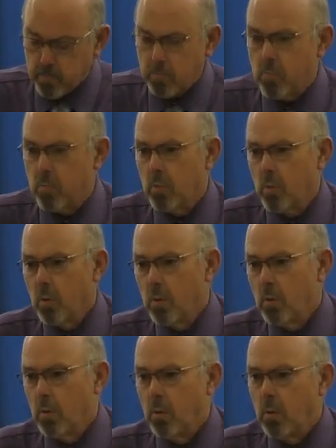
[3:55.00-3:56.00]

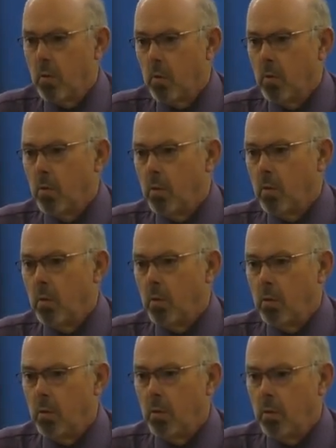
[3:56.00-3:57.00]

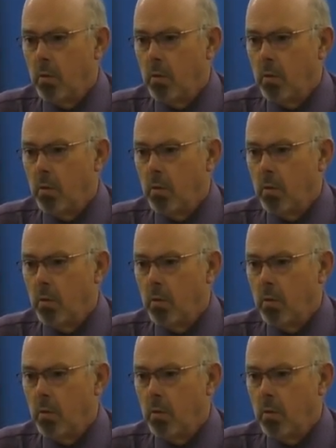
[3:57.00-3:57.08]
Nobody speaks.